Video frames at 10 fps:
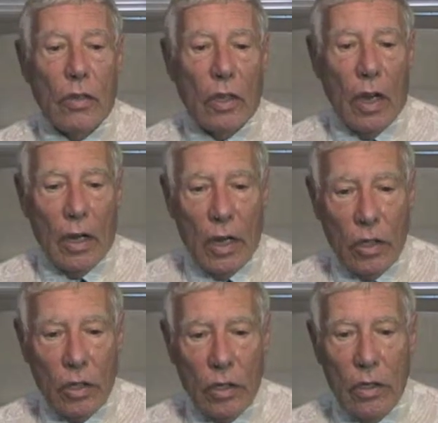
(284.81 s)
an entire
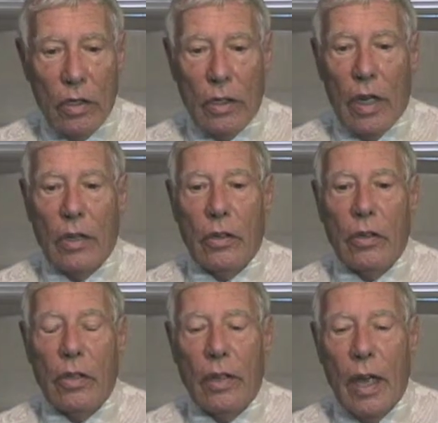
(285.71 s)
nation. Daniel
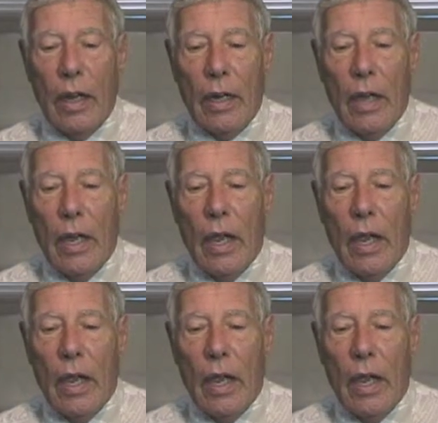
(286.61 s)
did that.